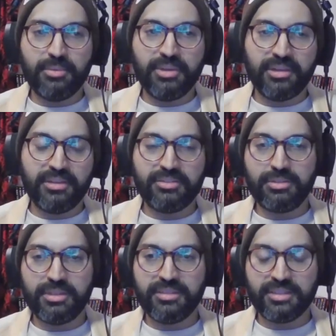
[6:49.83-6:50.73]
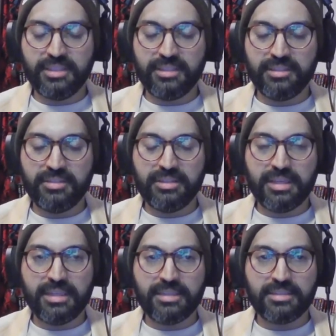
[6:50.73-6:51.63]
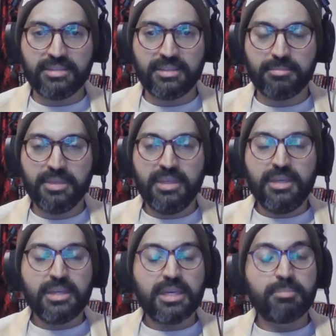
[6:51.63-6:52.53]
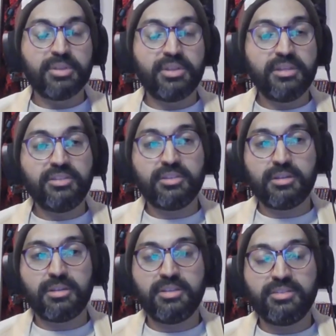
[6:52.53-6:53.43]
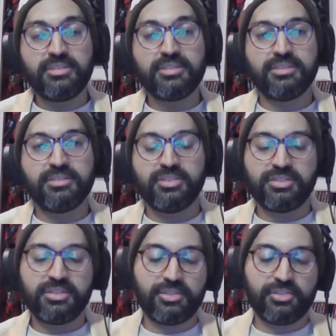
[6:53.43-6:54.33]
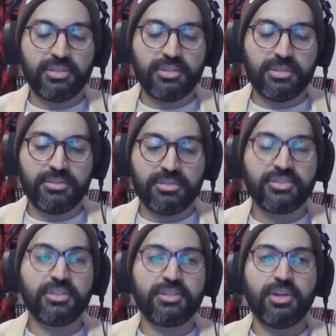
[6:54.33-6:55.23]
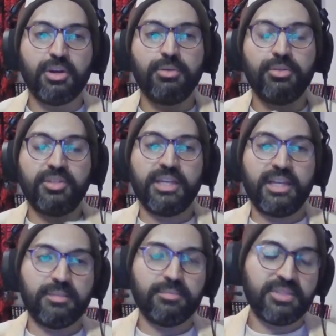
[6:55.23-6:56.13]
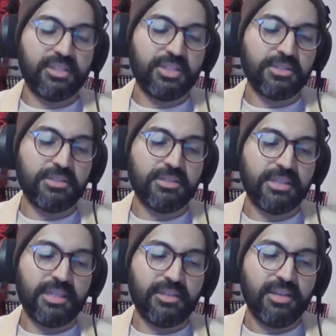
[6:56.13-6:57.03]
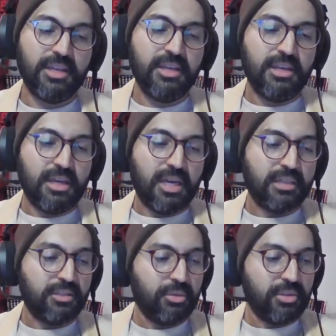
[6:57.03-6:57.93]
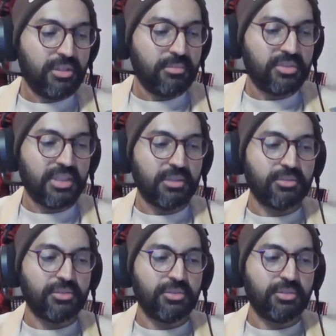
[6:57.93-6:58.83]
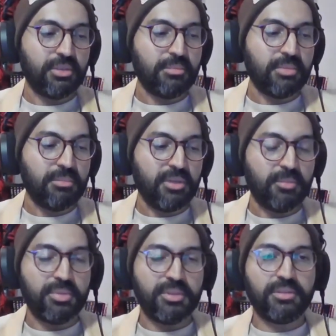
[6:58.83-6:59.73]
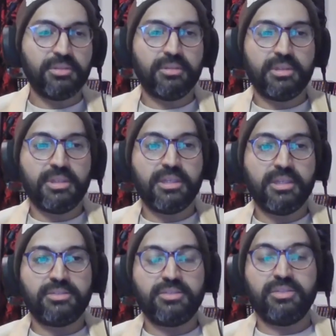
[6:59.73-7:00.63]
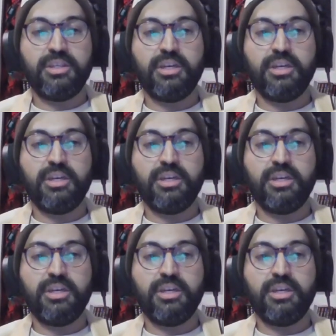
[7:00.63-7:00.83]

when I saw it as a kid, and but this is just such a cozy adaptation, and it all comes down to, in my opinion, to the